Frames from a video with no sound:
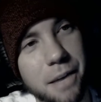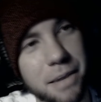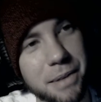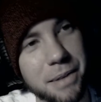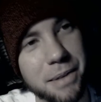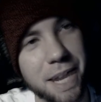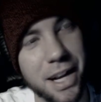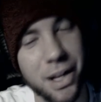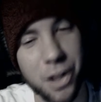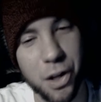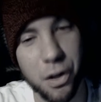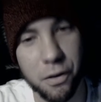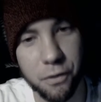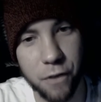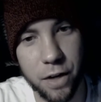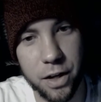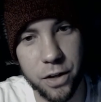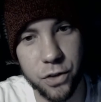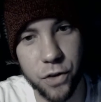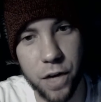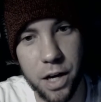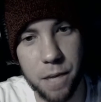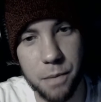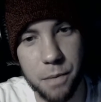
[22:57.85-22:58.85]
I'm getting a little
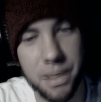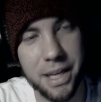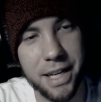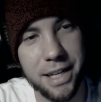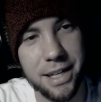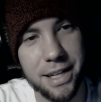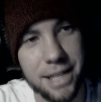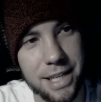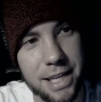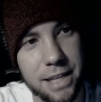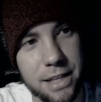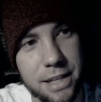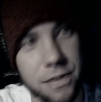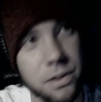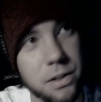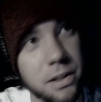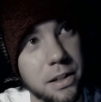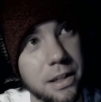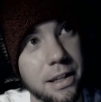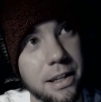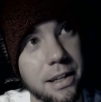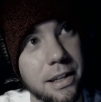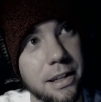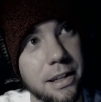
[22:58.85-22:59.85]
frustrated because his